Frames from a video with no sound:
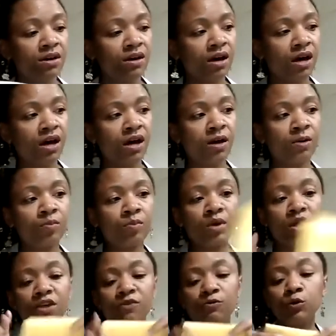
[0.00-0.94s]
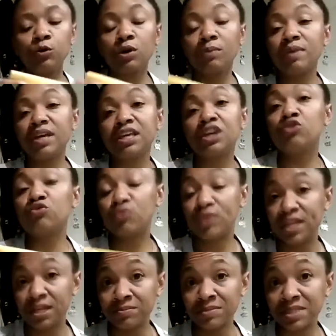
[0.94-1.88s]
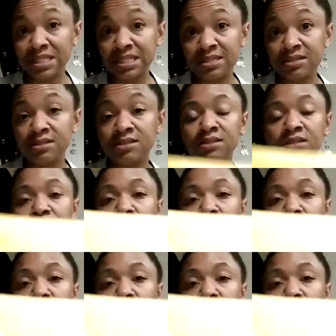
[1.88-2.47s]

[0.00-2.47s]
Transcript: If you are making Rameses,